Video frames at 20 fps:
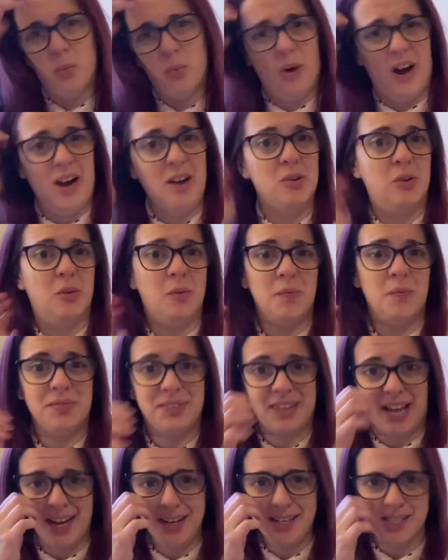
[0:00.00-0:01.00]
wow,
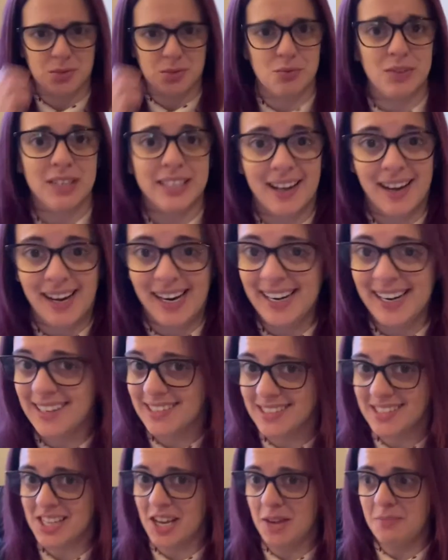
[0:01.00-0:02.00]
that is really
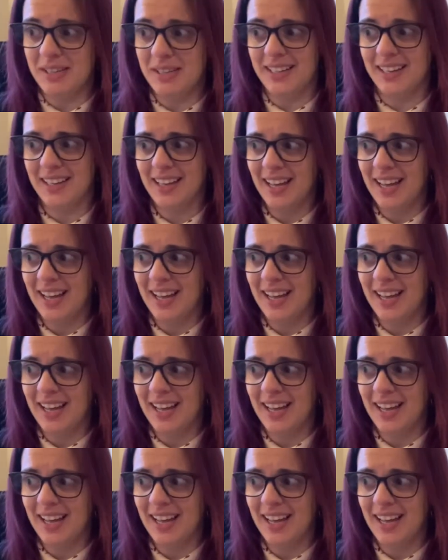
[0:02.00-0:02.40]
hard. I mean,